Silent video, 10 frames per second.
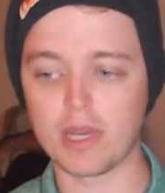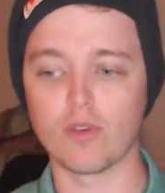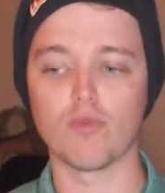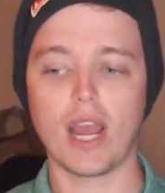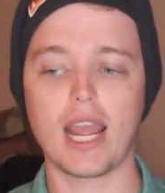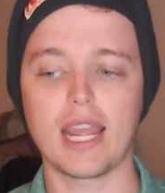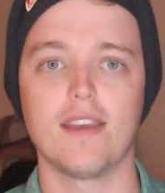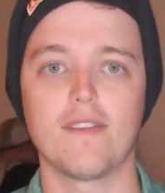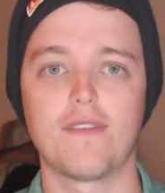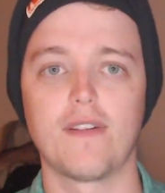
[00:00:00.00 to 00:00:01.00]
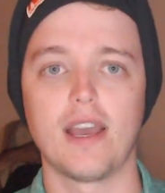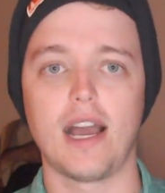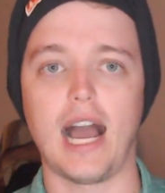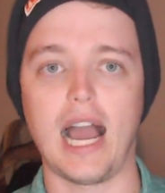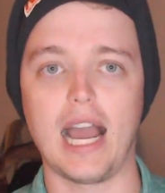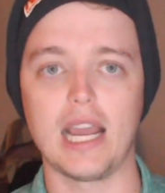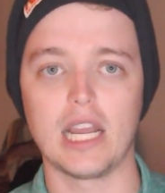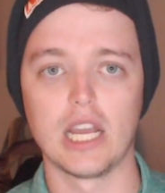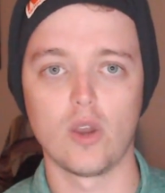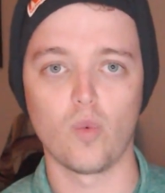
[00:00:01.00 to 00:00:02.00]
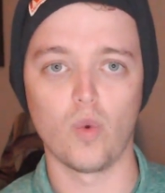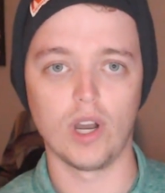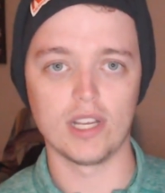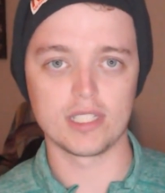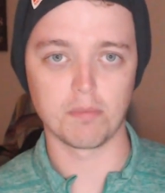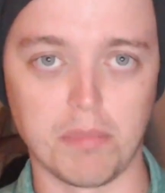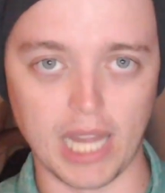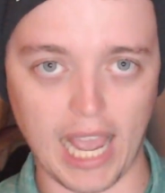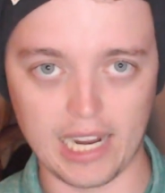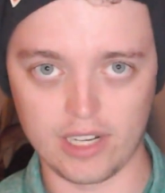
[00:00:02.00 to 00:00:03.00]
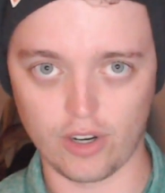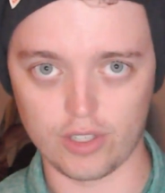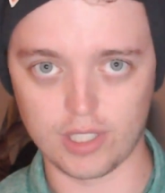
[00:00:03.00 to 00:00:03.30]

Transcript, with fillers: been right if I was blind or